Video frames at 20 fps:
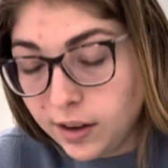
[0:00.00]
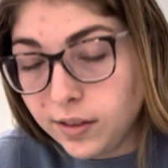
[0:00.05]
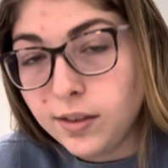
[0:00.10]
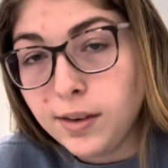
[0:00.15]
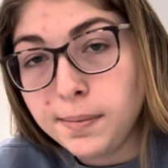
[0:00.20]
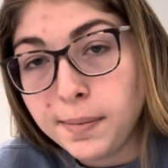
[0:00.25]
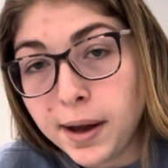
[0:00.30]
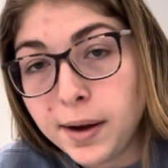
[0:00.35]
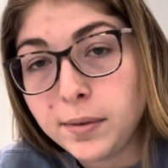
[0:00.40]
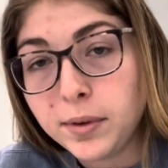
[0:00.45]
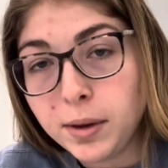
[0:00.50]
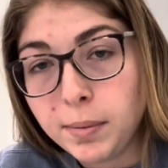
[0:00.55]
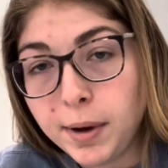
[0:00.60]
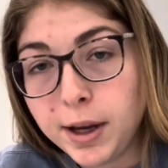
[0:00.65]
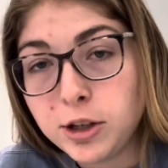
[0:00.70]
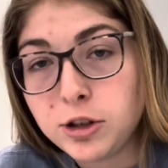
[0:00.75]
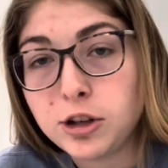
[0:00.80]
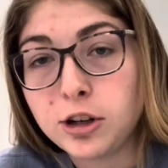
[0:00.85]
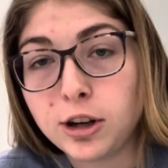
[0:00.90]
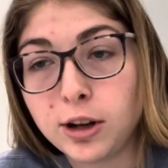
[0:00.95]
Remain with the
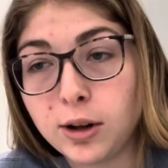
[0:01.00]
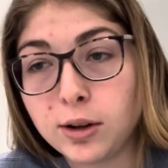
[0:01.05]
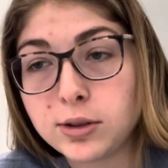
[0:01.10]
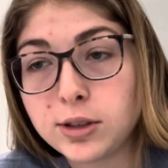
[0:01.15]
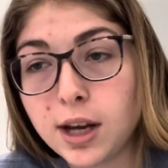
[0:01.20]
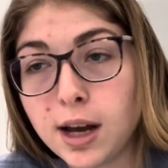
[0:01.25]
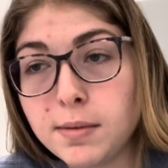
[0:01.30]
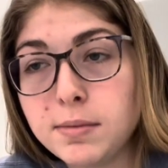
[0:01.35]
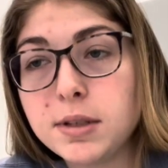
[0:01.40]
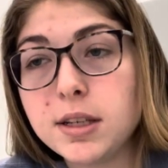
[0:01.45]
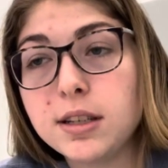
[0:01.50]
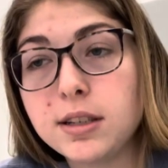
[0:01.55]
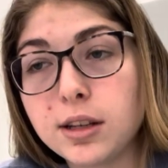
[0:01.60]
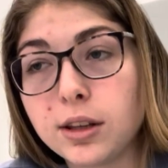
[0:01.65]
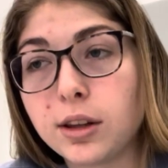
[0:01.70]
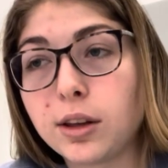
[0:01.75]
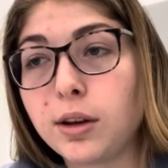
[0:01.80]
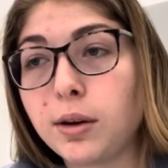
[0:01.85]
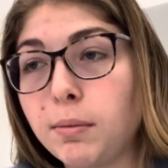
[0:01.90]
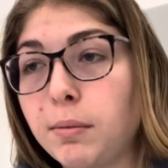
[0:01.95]
patient at all times until
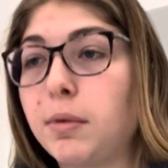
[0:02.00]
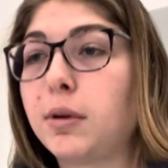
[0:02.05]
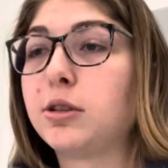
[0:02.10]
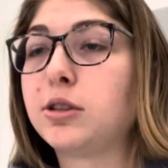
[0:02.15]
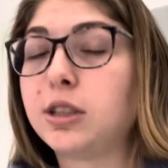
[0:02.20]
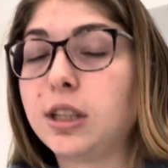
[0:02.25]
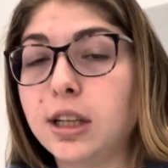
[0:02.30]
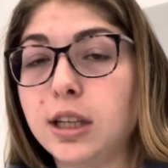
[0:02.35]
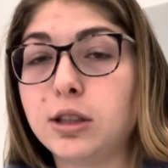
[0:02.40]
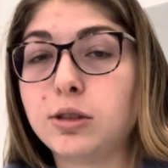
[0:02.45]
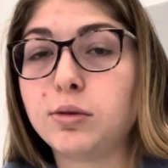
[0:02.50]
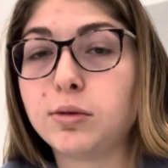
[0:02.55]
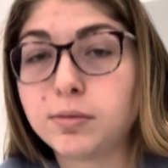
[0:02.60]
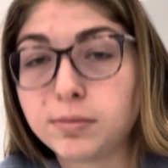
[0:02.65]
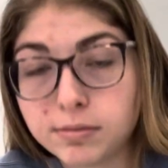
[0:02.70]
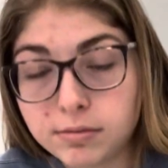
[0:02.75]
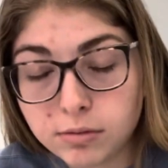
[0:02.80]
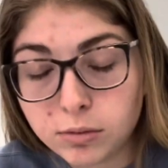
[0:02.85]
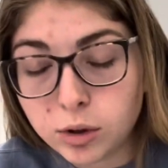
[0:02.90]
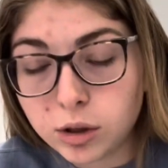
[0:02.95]
the emergency is
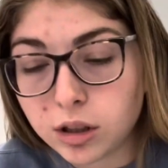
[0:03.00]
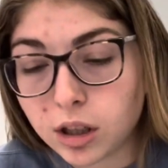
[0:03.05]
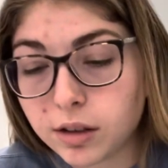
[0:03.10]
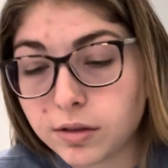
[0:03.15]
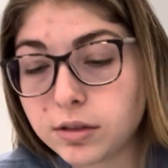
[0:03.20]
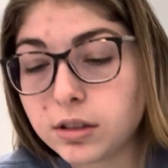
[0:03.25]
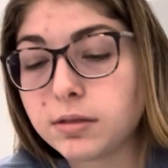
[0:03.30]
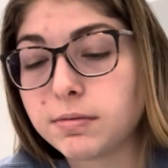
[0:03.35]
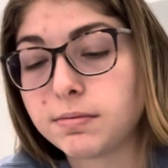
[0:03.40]
resolved.